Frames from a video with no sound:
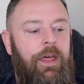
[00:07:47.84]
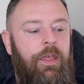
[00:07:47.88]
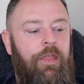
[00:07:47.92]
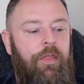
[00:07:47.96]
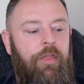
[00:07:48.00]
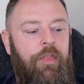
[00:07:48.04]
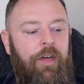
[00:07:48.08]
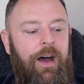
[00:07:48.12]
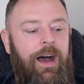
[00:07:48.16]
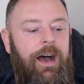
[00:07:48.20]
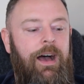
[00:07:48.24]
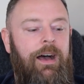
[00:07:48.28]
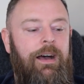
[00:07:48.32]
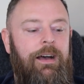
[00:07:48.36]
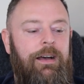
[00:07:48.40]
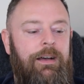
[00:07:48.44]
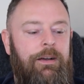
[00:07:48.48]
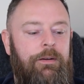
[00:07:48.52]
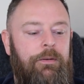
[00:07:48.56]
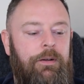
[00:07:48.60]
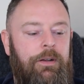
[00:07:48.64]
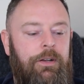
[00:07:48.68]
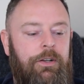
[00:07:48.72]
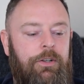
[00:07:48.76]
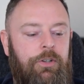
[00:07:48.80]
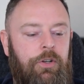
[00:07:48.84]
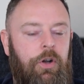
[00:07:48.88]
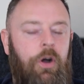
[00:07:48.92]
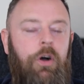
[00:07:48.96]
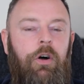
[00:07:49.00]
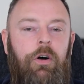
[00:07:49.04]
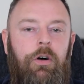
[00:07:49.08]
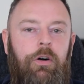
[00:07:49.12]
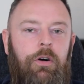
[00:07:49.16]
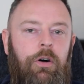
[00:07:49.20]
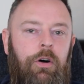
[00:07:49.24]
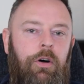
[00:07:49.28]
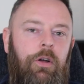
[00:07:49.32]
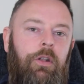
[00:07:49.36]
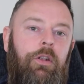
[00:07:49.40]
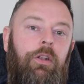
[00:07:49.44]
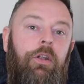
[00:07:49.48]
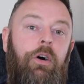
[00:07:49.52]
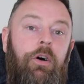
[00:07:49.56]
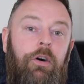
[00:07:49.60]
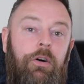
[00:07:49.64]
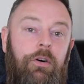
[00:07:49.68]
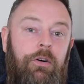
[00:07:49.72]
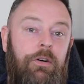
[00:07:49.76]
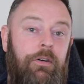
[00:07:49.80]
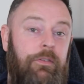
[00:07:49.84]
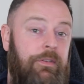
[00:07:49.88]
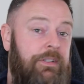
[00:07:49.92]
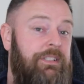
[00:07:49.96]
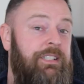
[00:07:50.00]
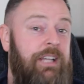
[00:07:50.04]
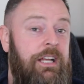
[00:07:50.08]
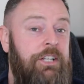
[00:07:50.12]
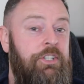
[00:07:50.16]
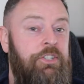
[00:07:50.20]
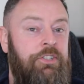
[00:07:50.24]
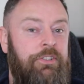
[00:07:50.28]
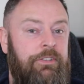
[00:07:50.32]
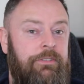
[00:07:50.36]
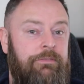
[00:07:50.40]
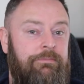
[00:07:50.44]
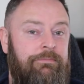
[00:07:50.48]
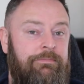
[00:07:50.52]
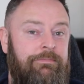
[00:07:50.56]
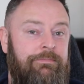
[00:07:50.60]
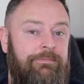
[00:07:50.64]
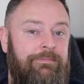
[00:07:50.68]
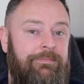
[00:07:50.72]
that got a lot of attention